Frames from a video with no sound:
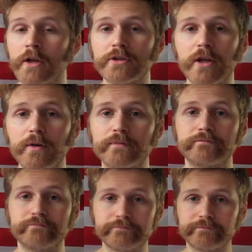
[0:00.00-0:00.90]
So,
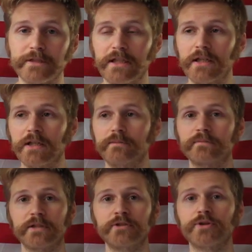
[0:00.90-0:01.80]

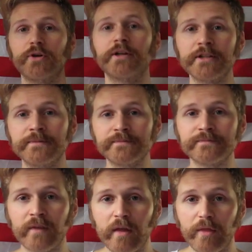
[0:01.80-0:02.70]
enjoy
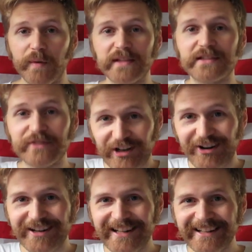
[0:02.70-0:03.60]
the rest of
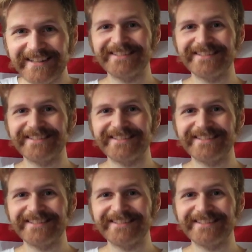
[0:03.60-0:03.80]
eternity.